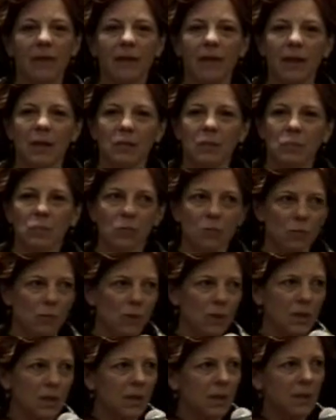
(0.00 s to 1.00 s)
then
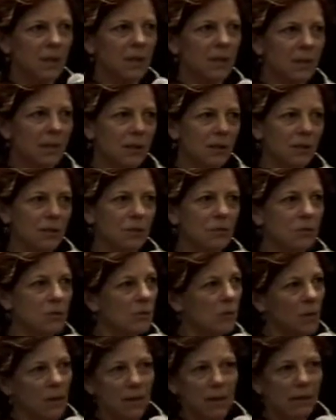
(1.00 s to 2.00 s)
we use
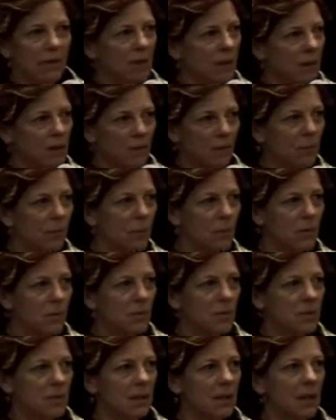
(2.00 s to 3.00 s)
whatever they're
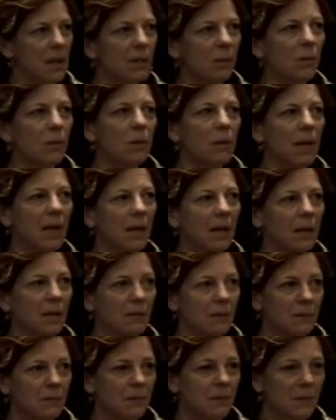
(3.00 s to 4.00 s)
producing and we make a
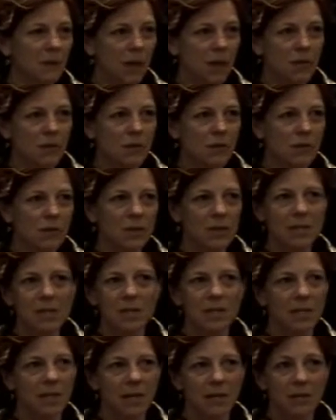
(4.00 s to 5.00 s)
lunch and
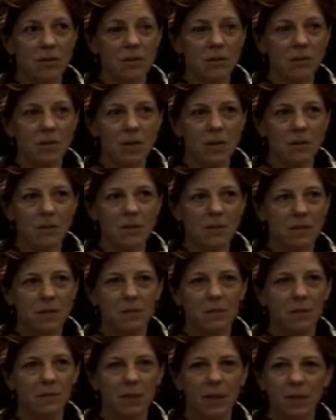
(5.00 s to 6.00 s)
sit down. Sometimes there
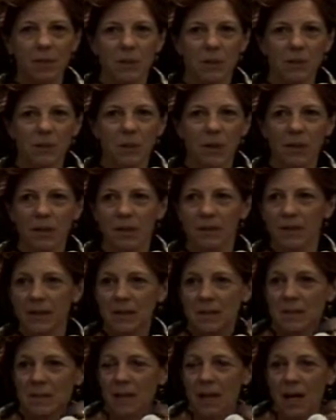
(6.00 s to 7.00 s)
can be twenty of
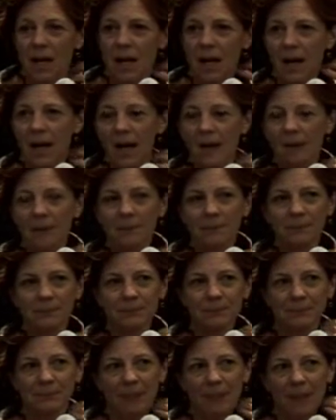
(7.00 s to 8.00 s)
us um,
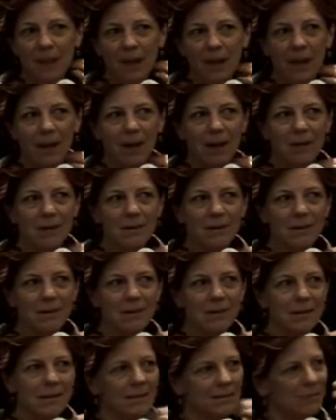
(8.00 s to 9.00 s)
and
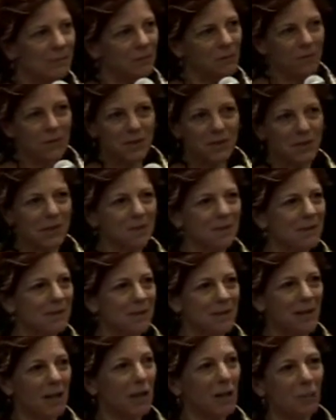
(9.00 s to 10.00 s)

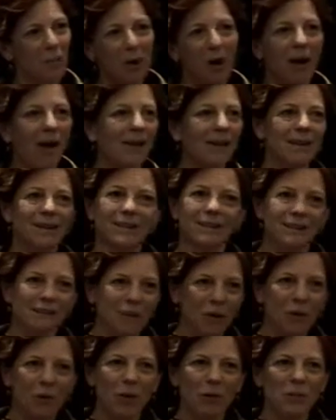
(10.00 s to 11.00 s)
say goodbye and
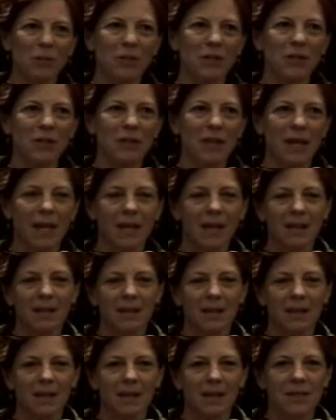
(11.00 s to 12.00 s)
go on with our day. And
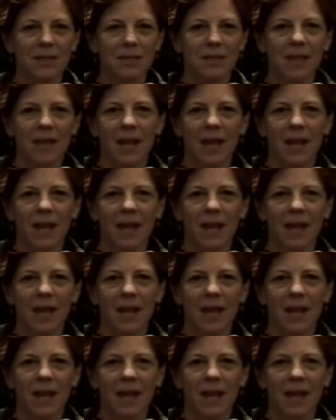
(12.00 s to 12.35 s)
it's,